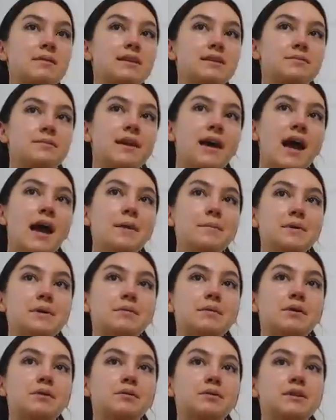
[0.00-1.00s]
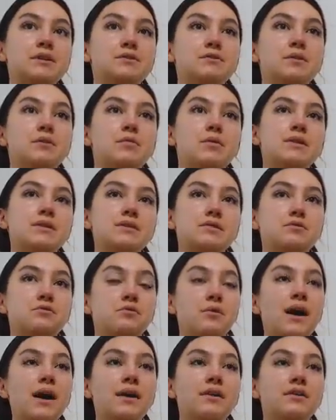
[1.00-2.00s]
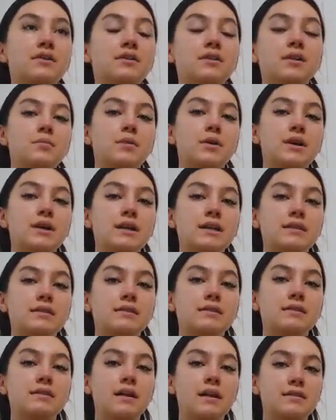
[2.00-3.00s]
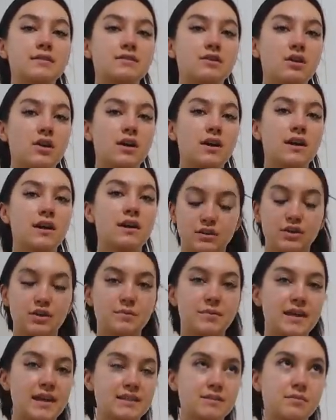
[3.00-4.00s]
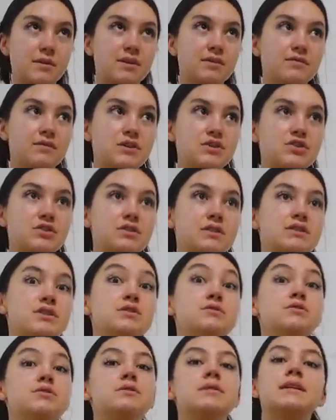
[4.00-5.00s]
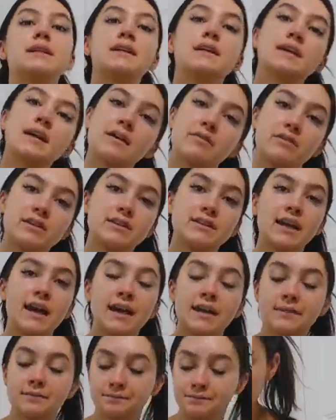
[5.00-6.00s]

makes me happy, but only do it once in a while. But that's not gonna be as beneficial as you doing it every day.